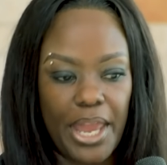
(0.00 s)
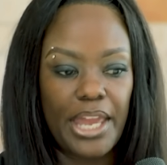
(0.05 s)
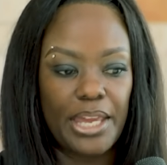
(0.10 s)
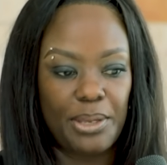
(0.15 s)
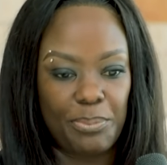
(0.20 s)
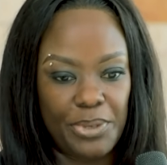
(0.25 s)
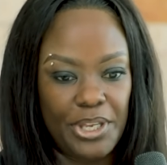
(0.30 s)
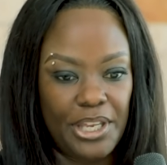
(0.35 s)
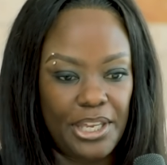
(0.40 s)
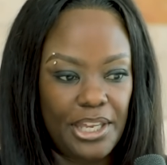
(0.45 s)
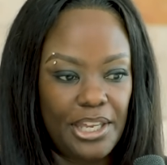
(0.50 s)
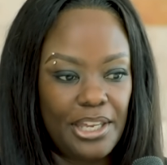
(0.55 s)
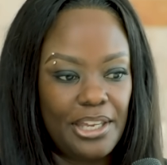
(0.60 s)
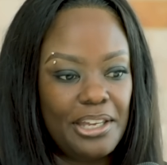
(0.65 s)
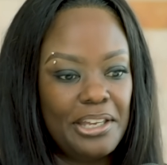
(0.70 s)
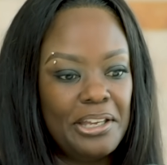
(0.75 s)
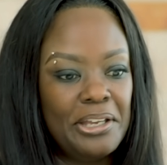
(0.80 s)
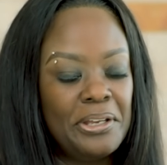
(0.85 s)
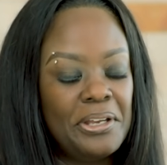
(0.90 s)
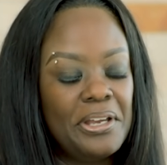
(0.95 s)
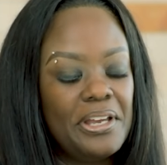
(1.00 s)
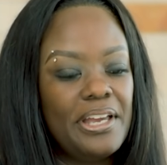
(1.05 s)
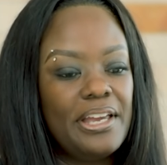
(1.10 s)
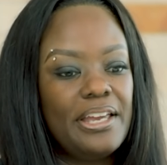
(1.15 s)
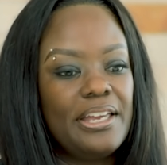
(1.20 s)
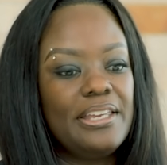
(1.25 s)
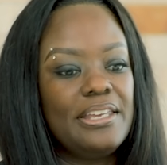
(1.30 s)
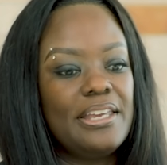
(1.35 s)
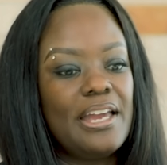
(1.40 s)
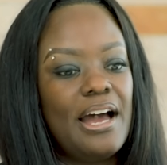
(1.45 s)
baby.
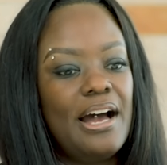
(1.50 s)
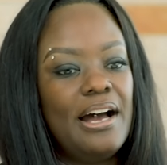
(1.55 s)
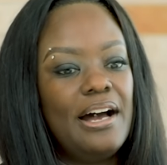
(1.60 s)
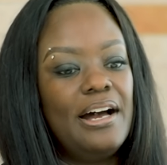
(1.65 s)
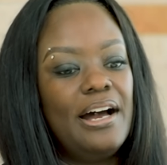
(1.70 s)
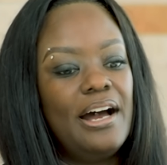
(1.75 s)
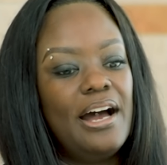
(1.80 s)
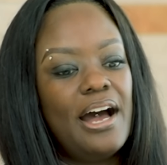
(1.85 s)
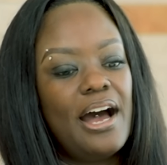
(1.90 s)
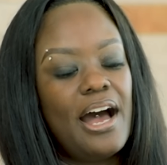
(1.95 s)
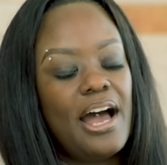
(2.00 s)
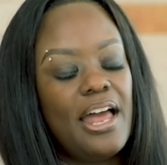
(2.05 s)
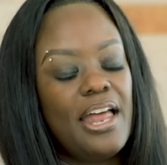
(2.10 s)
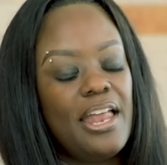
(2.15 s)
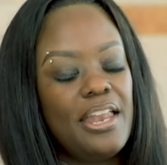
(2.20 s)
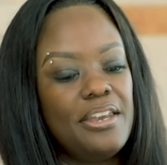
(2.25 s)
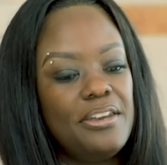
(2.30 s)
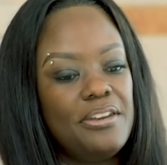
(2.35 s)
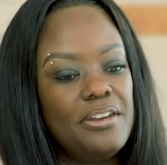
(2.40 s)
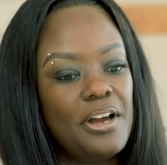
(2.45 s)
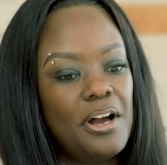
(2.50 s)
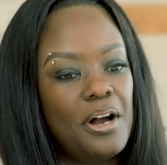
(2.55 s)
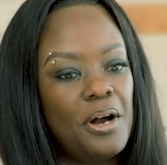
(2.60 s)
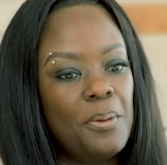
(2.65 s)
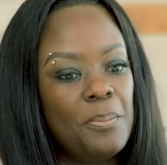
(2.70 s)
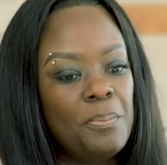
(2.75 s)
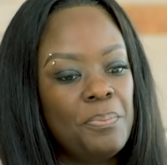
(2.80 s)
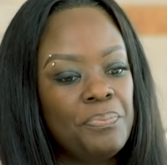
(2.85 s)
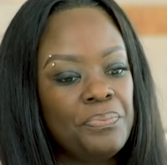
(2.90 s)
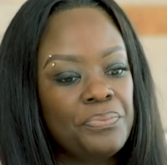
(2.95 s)
Yes. Yeah, and
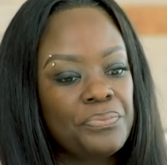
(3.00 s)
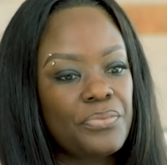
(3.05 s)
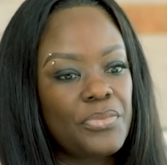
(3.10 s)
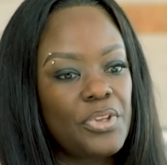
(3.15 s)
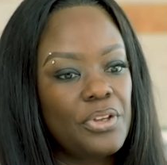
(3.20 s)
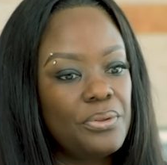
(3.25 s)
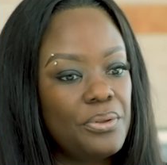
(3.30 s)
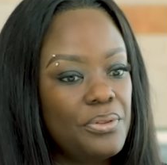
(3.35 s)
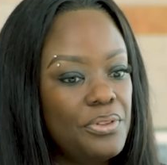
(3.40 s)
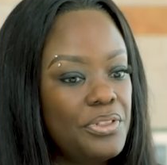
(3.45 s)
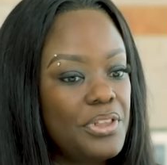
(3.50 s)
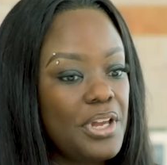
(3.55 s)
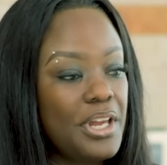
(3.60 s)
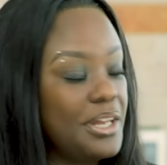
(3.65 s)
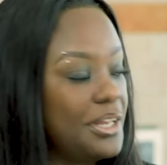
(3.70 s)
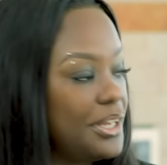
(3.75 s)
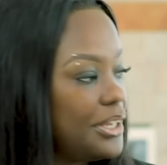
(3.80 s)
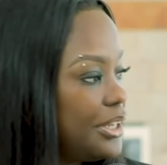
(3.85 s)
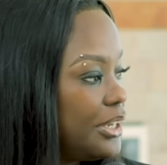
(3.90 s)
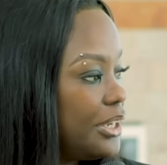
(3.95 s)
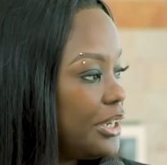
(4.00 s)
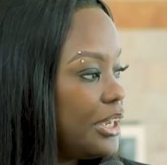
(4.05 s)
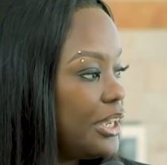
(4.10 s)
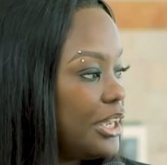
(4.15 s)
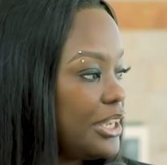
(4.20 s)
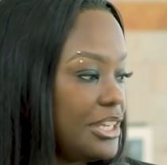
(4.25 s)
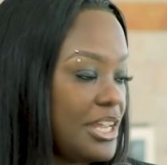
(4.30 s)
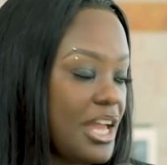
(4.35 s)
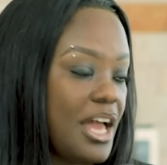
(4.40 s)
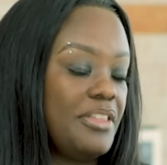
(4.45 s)
um, they,
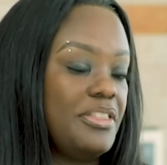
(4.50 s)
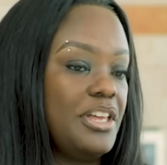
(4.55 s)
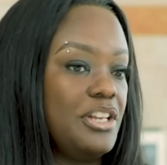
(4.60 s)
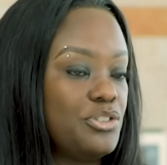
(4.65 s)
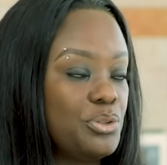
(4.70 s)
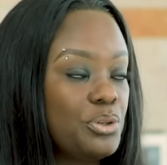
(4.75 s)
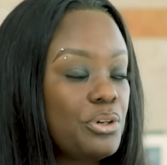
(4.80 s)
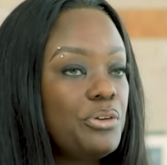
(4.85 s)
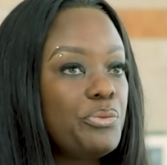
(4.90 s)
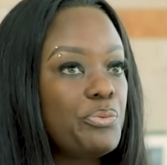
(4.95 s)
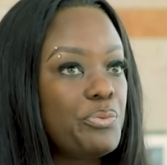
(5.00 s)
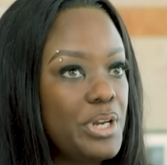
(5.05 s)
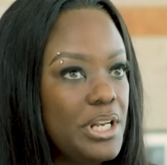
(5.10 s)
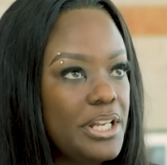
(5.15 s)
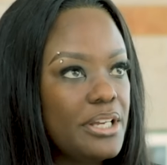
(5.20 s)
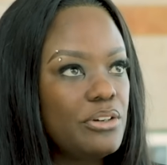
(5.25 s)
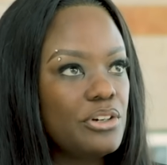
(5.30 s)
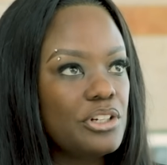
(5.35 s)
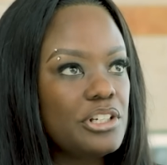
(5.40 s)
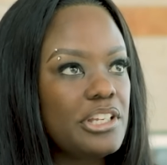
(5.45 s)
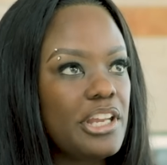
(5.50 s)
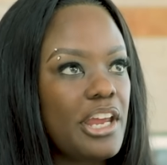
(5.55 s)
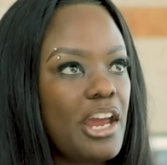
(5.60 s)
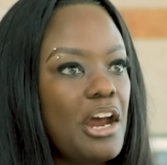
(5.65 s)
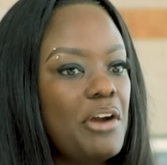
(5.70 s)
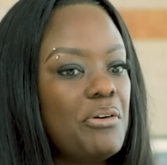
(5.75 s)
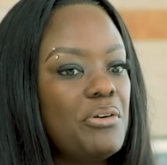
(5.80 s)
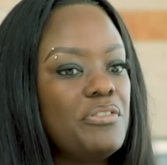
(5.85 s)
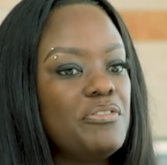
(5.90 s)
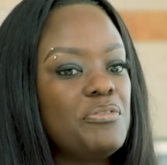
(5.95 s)
yeah, mm. they took really good
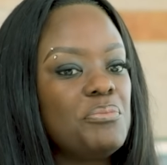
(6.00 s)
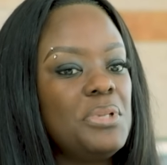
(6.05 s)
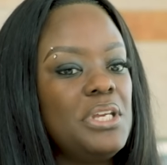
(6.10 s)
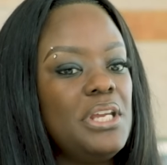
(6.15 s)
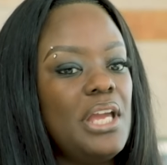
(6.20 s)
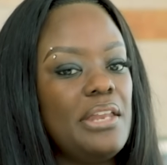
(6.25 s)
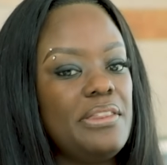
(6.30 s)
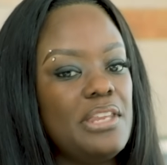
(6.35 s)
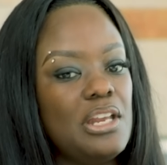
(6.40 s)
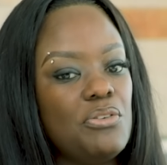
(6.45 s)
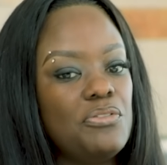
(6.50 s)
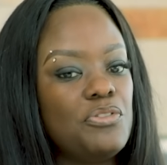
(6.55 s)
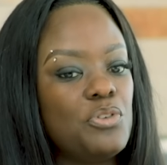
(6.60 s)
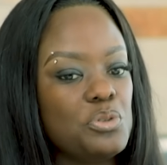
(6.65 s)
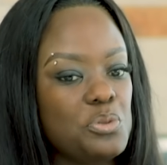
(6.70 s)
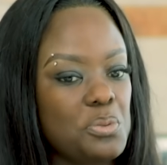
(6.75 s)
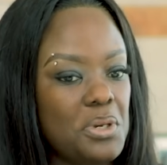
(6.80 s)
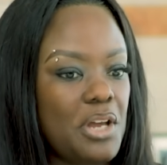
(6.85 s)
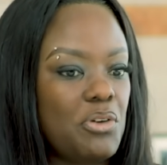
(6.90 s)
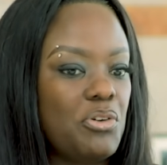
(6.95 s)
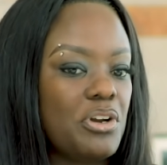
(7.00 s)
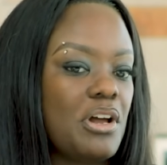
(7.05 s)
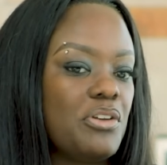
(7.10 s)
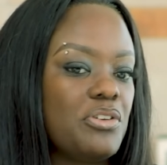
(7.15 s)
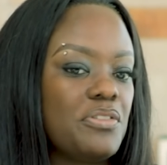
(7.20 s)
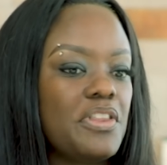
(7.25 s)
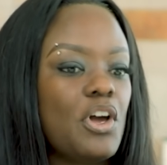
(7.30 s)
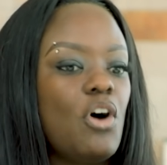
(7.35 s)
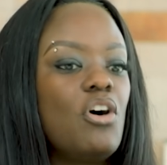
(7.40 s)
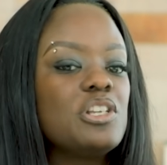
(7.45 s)
care of me. And then, of course, when I got
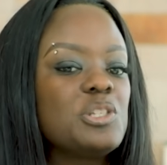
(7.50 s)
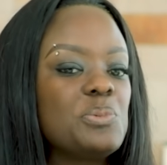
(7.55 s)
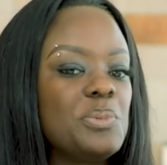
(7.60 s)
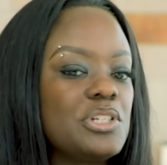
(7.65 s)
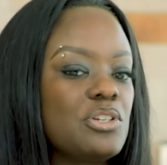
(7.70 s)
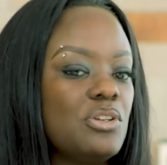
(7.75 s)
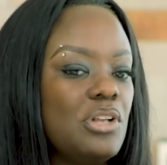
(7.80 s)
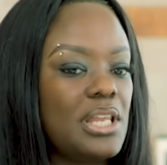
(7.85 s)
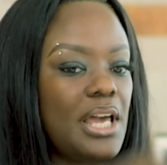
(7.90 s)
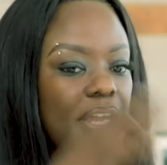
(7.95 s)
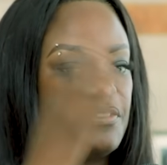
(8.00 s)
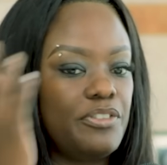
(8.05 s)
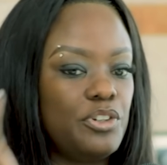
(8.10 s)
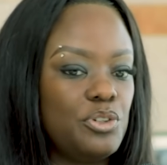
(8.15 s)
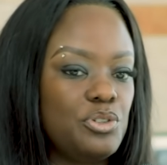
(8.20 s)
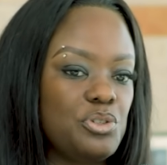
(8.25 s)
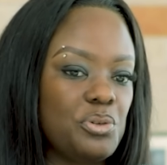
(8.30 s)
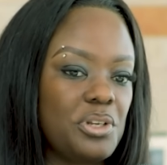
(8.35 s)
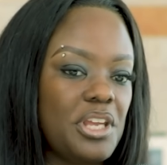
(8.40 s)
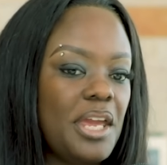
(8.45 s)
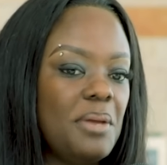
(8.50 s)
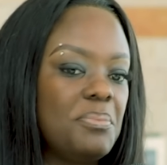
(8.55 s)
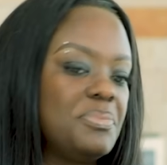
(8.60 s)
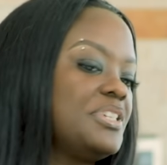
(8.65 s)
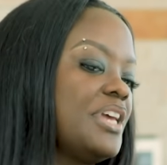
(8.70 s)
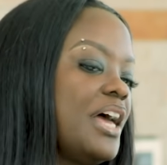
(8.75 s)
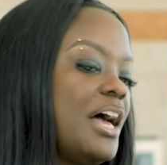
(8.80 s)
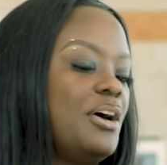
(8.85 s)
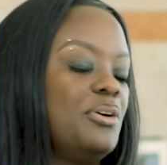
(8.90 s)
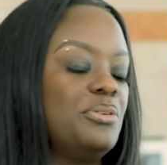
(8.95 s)
out of the hospital, I flew to
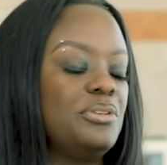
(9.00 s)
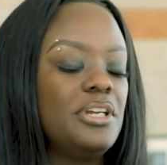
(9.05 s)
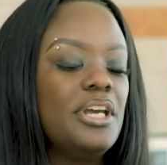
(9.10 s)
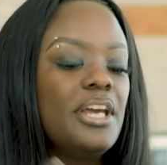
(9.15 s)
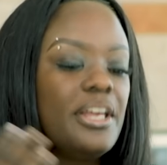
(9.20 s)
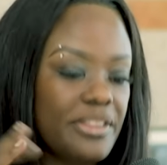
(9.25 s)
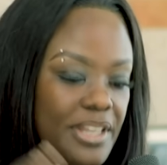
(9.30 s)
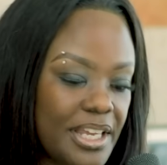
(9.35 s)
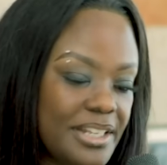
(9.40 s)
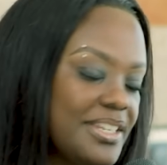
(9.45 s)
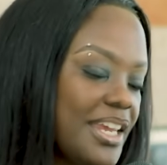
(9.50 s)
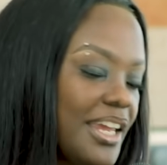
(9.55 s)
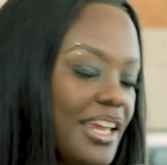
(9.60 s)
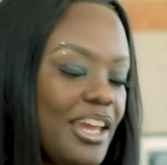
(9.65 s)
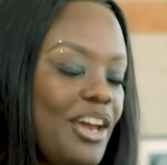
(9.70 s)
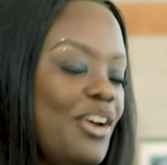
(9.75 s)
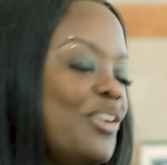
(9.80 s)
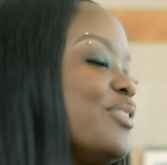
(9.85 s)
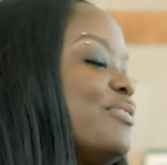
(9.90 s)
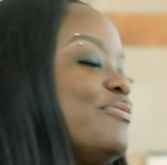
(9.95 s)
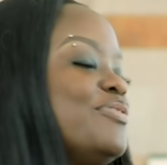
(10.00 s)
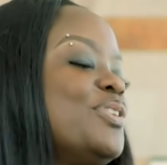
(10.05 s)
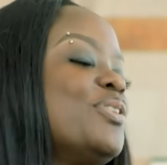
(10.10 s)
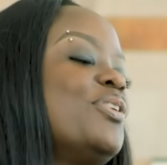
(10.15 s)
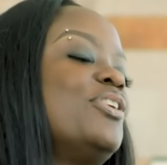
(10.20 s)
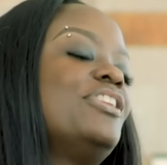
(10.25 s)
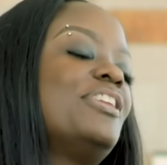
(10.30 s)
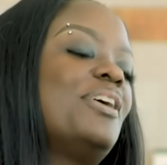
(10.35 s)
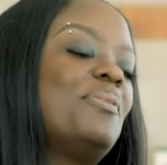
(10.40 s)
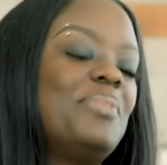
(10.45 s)
Cape Town. They take care of
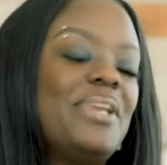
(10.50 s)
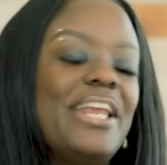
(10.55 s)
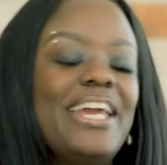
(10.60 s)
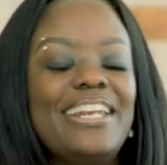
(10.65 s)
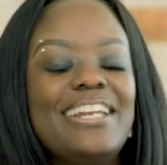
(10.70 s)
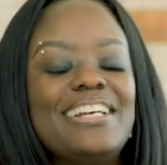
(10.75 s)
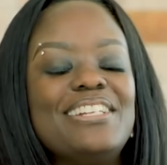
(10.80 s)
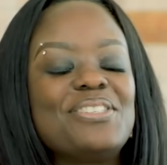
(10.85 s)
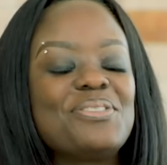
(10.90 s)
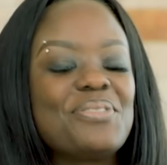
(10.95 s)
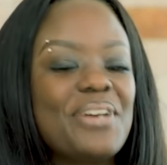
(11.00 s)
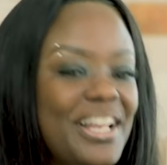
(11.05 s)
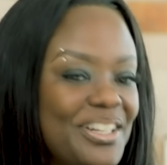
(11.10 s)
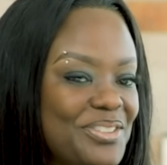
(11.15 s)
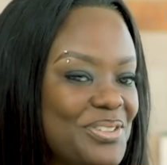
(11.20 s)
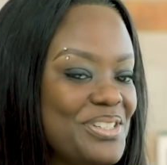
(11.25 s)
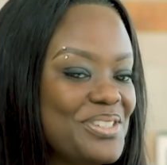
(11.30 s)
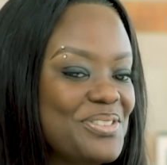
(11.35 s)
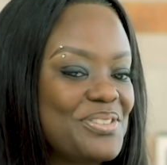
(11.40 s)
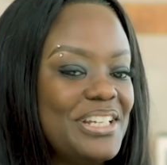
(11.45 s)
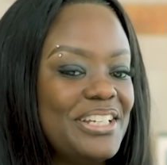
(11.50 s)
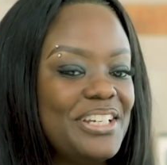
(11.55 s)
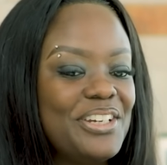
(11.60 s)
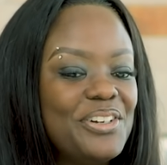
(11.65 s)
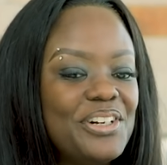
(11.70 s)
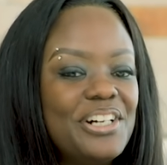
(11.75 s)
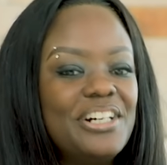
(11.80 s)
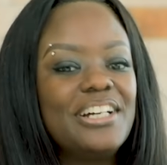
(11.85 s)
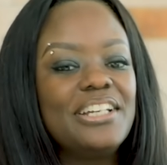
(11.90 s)
you on the plane as well. It was really good.